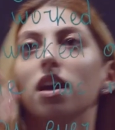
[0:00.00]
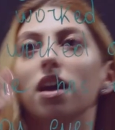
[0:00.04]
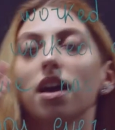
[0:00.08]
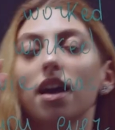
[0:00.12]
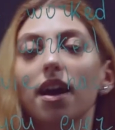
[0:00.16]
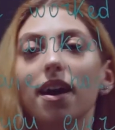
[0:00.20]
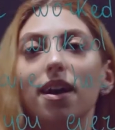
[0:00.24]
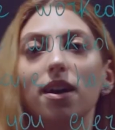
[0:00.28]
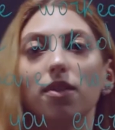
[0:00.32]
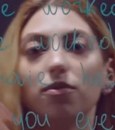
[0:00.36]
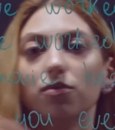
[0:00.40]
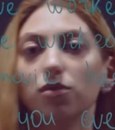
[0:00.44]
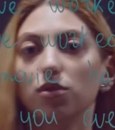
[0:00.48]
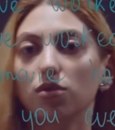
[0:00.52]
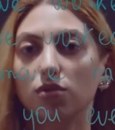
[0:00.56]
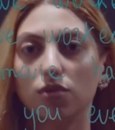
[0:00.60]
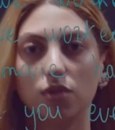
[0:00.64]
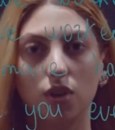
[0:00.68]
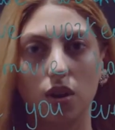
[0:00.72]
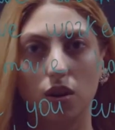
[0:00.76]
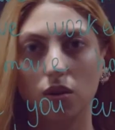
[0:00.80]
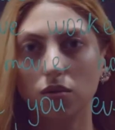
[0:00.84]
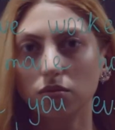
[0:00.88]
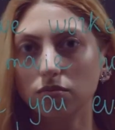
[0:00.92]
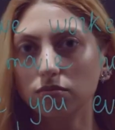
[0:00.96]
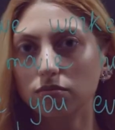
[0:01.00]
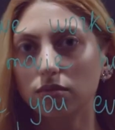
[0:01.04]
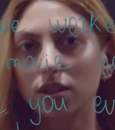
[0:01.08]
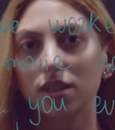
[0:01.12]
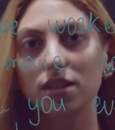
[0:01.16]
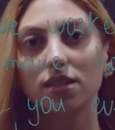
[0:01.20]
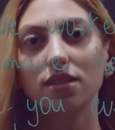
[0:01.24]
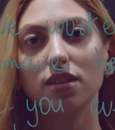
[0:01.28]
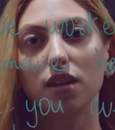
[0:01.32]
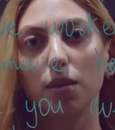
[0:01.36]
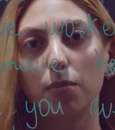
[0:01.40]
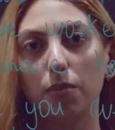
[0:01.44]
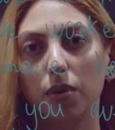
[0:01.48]
Have, you know,
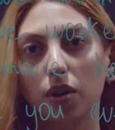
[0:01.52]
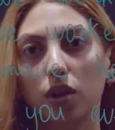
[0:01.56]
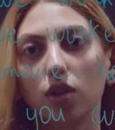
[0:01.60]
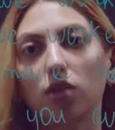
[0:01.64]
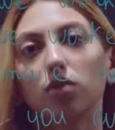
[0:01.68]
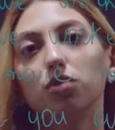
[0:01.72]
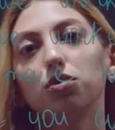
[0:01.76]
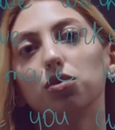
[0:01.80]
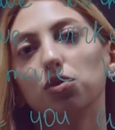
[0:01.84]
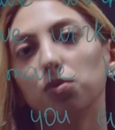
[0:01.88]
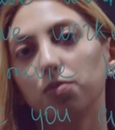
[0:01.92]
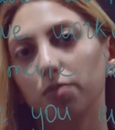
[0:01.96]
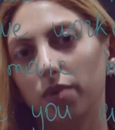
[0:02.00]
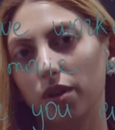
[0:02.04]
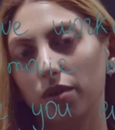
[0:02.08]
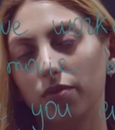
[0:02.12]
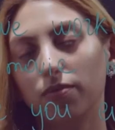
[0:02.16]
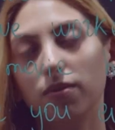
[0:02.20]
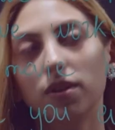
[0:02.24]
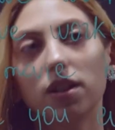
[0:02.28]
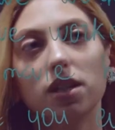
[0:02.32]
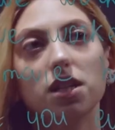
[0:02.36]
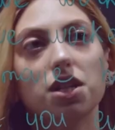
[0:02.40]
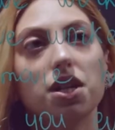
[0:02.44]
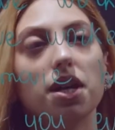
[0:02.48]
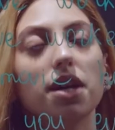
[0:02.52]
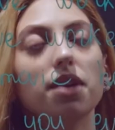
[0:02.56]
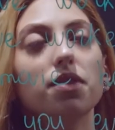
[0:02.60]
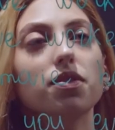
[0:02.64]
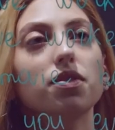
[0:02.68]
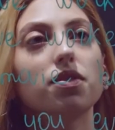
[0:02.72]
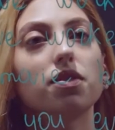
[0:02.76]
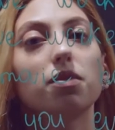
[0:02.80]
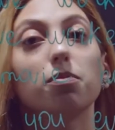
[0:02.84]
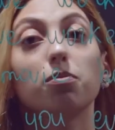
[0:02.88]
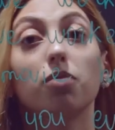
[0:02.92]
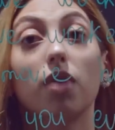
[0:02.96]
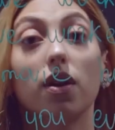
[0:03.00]
it's typical to perfect
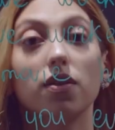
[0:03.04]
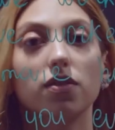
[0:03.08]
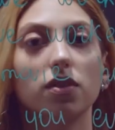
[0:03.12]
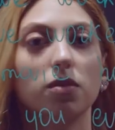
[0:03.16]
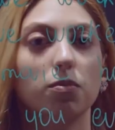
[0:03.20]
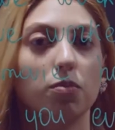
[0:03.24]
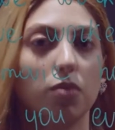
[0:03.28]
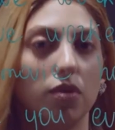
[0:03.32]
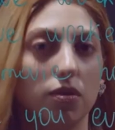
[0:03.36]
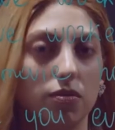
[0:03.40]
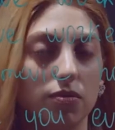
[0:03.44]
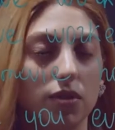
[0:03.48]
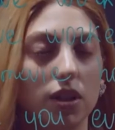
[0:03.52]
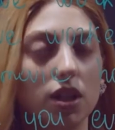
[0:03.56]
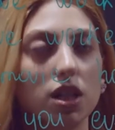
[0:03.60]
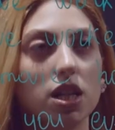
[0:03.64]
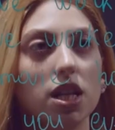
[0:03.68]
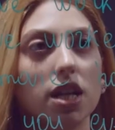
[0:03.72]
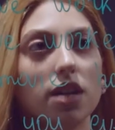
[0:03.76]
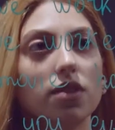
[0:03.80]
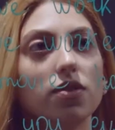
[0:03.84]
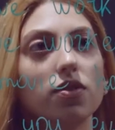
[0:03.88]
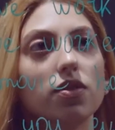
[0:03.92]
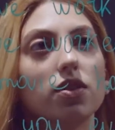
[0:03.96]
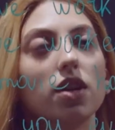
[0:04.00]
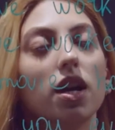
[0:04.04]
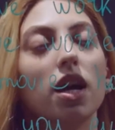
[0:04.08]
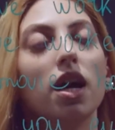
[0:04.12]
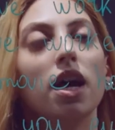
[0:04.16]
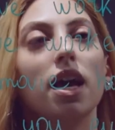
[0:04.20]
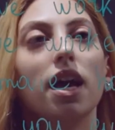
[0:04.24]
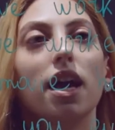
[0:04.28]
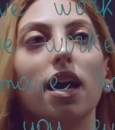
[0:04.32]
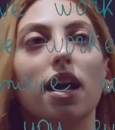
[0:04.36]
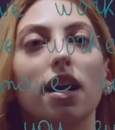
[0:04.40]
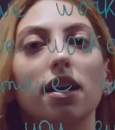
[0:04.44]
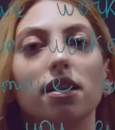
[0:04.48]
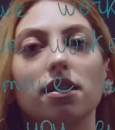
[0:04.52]
tense, present perfect tense,
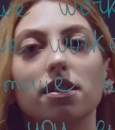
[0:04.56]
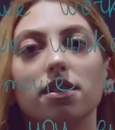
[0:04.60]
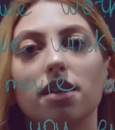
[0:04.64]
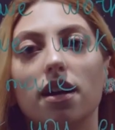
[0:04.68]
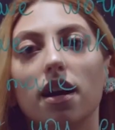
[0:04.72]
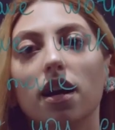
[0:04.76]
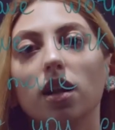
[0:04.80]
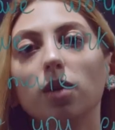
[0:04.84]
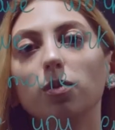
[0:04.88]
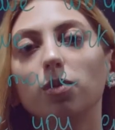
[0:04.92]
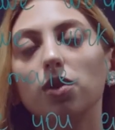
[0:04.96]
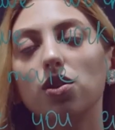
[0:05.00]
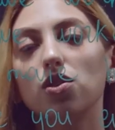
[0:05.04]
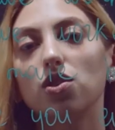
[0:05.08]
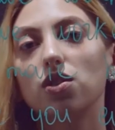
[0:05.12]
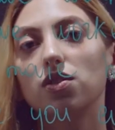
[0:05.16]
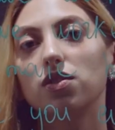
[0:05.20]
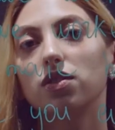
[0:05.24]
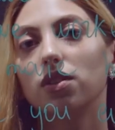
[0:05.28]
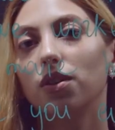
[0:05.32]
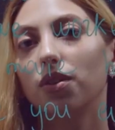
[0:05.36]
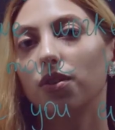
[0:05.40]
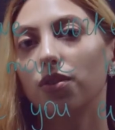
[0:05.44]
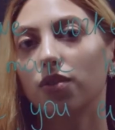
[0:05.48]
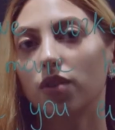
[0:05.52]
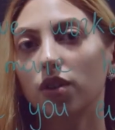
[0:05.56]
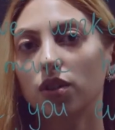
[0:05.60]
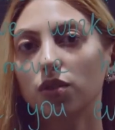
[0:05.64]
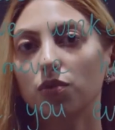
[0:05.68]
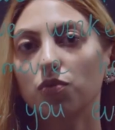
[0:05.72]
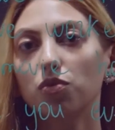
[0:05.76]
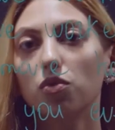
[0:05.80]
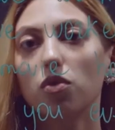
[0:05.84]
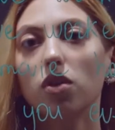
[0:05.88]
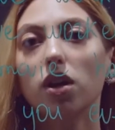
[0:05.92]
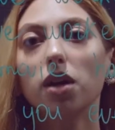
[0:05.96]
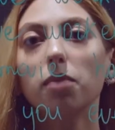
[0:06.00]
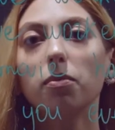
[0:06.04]
and done, which is the third
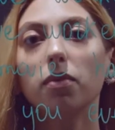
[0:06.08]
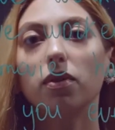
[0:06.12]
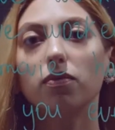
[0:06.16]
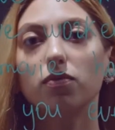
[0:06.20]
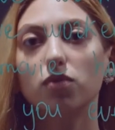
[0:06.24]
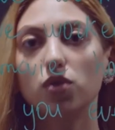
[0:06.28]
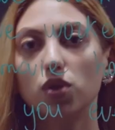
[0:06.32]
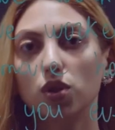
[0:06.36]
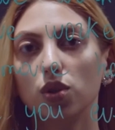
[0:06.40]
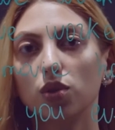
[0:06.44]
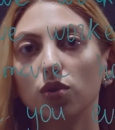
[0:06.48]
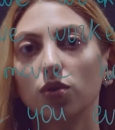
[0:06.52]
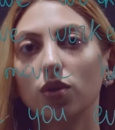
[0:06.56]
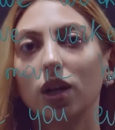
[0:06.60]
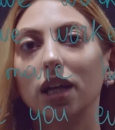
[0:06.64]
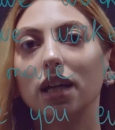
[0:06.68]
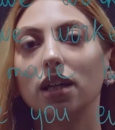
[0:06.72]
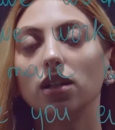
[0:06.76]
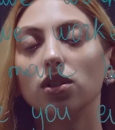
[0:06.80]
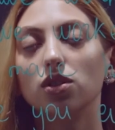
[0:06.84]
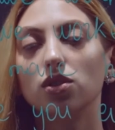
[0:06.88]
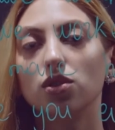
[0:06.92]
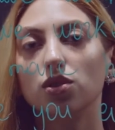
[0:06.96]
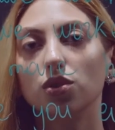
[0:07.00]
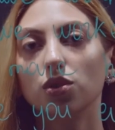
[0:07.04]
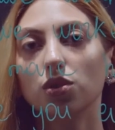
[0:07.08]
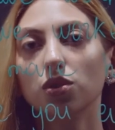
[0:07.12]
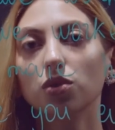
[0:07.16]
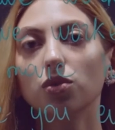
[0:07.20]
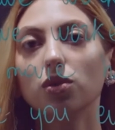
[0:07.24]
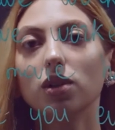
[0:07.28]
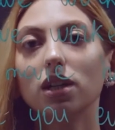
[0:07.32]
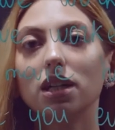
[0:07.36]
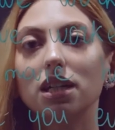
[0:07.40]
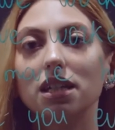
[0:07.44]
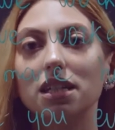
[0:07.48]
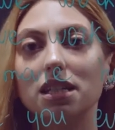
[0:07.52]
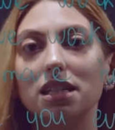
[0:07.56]
form of do.
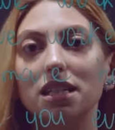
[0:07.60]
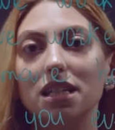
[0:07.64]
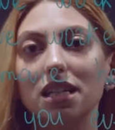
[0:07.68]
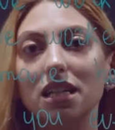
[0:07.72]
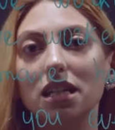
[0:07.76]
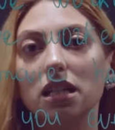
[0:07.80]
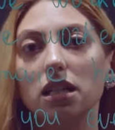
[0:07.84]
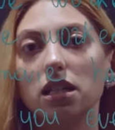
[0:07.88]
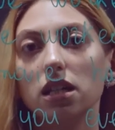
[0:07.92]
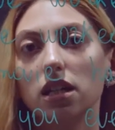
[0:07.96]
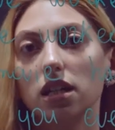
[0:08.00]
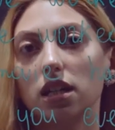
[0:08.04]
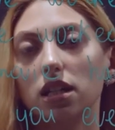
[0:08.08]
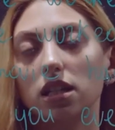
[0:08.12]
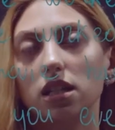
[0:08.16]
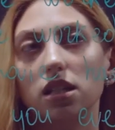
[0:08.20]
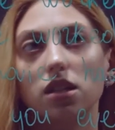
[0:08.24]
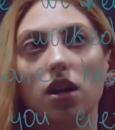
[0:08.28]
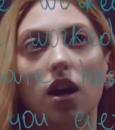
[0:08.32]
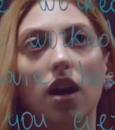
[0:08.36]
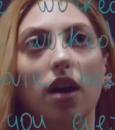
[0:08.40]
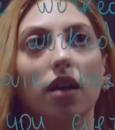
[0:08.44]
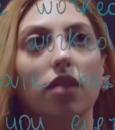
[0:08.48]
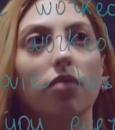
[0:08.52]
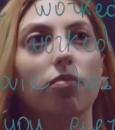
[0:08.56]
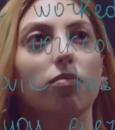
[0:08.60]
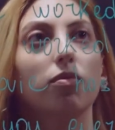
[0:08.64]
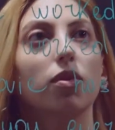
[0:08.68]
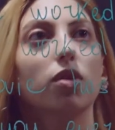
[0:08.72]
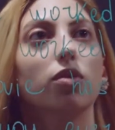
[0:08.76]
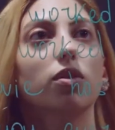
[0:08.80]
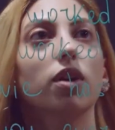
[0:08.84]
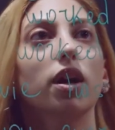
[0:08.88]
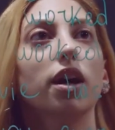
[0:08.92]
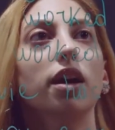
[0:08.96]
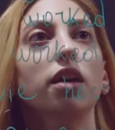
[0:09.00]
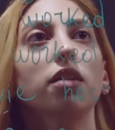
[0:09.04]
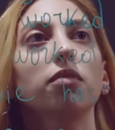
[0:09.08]
Do, did, done,
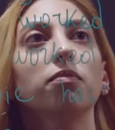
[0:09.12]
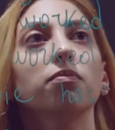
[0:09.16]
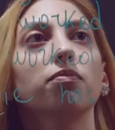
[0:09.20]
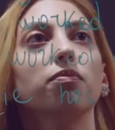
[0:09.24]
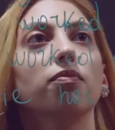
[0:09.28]
okay?